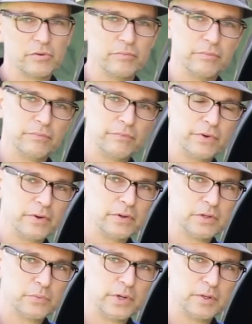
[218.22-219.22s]
That's a very
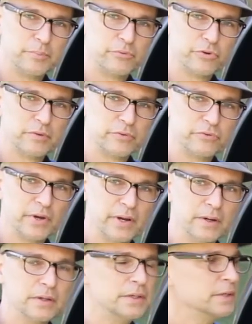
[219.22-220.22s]
good way to preserve a
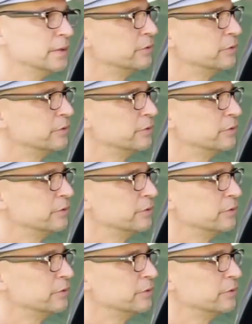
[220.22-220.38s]
tire.